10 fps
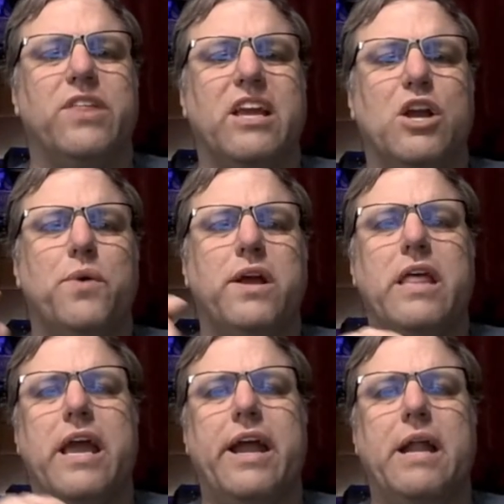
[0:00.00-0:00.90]
they could
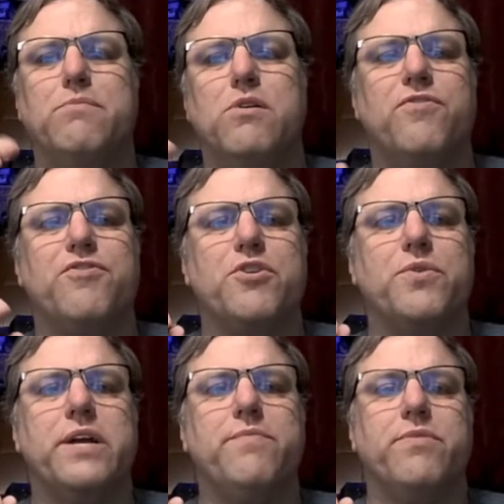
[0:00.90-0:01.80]
quickly kind of move
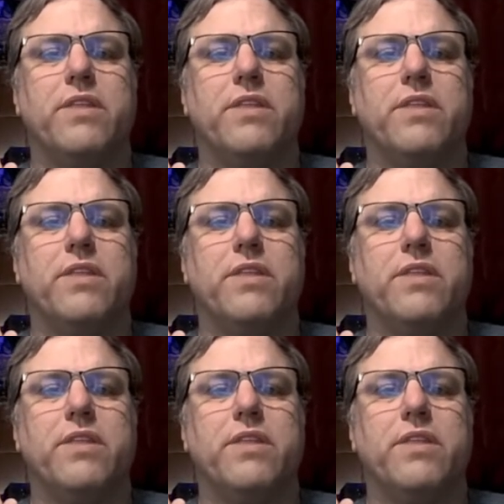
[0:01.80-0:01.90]
through it.